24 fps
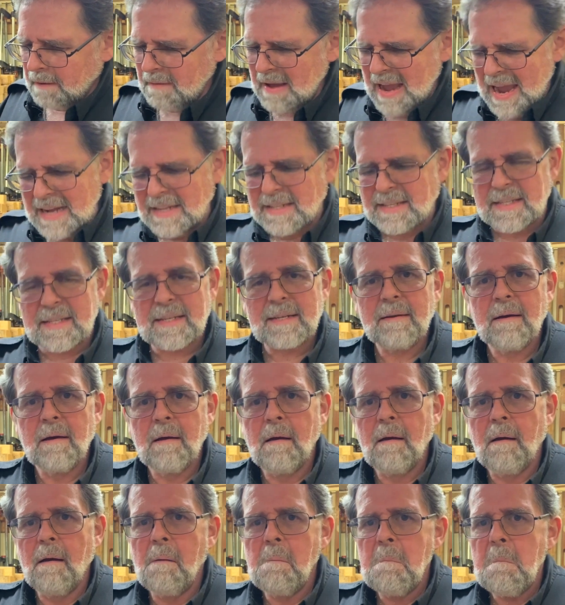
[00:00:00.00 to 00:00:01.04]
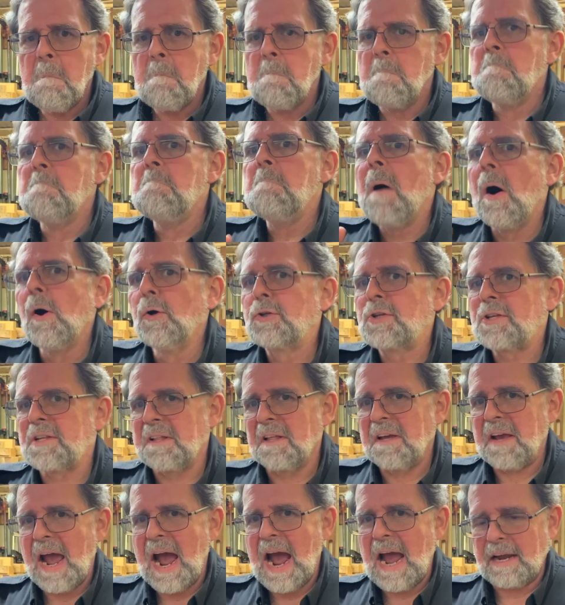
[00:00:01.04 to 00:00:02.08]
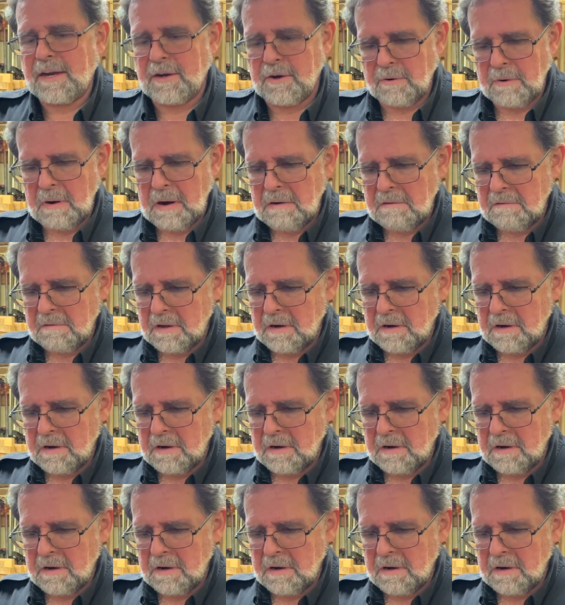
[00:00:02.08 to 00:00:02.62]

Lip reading: It's mostly accurate.